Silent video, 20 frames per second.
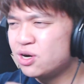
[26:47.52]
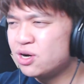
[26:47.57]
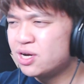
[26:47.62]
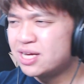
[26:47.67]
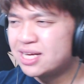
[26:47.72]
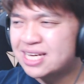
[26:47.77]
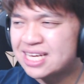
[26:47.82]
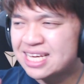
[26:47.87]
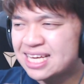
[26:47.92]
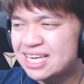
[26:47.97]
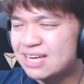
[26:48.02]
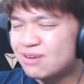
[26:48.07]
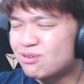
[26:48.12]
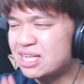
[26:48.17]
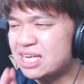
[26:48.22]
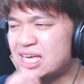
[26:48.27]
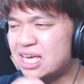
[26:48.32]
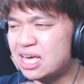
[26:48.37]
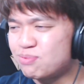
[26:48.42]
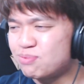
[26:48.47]
it
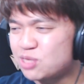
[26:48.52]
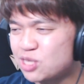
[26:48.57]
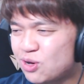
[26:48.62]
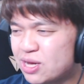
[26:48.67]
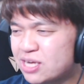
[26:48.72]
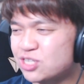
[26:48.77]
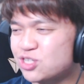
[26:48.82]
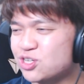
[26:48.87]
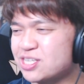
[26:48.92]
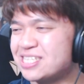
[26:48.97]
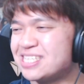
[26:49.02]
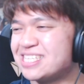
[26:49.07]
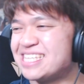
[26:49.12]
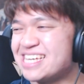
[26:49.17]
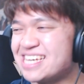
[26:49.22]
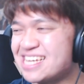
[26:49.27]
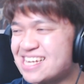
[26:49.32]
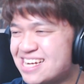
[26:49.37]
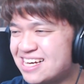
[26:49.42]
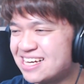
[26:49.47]
really keeps you
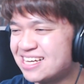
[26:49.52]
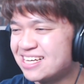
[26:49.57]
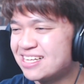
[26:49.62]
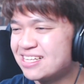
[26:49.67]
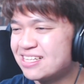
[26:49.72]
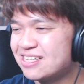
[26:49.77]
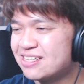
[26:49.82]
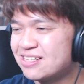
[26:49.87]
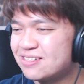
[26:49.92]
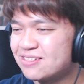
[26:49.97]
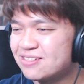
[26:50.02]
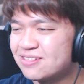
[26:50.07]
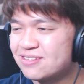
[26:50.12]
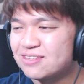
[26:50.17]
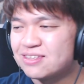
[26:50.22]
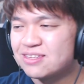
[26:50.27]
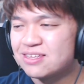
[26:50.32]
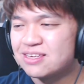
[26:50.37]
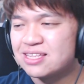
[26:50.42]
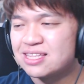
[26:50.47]
interested.
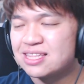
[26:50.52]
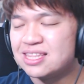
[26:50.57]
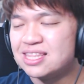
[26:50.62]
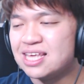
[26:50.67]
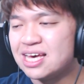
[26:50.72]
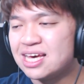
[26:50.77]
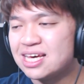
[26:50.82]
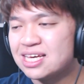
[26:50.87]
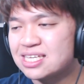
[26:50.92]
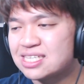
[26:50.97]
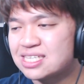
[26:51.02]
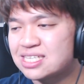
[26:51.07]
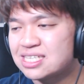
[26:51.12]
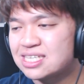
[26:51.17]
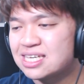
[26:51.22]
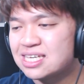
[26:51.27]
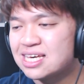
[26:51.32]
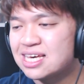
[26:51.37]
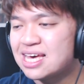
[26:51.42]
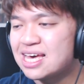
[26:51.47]

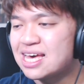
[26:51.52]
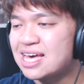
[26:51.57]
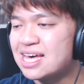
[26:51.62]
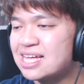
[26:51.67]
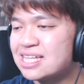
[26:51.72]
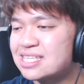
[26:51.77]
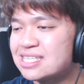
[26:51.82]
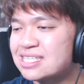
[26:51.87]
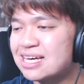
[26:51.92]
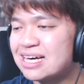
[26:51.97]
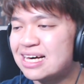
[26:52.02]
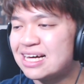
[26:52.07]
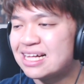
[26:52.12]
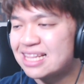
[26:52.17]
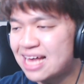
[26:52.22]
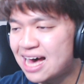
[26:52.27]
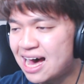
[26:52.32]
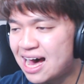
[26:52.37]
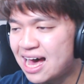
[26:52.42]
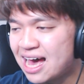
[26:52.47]
This, it's a
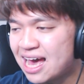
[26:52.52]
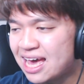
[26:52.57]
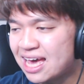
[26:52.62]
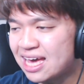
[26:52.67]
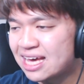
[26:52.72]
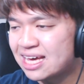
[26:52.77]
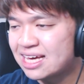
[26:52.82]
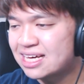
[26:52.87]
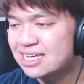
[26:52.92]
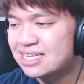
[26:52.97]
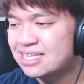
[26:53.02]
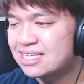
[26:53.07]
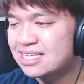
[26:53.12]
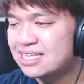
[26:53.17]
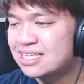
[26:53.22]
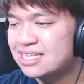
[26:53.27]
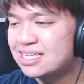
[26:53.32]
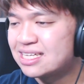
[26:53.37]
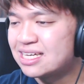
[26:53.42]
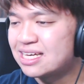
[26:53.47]
lie.
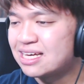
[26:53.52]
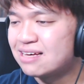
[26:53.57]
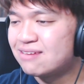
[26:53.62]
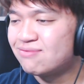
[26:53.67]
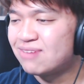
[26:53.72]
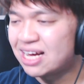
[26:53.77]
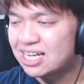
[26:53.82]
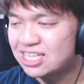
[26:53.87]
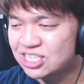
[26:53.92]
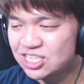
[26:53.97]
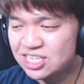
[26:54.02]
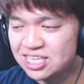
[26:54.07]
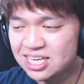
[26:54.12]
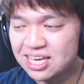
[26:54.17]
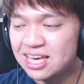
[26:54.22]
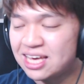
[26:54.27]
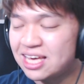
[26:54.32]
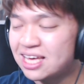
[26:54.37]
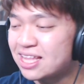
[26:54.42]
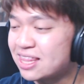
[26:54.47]

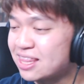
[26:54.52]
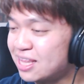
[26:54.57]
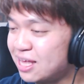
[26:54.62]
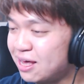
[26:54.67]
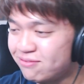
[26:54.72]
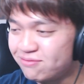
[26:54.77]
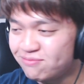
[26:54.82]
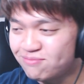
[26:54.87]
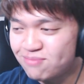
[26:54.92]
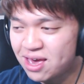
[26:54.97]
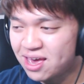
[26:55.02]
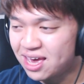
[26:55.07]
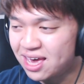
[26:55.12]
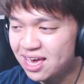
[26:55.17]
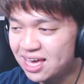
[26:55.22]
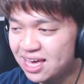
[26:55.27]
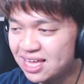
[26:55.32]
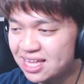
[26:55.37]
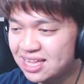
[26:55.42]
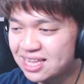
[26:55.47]
Machi, love
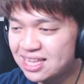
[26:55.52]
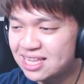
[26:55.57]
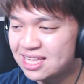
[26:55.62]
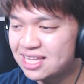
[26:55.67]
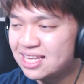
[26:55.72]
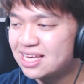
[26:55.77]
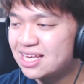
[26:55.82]
pain.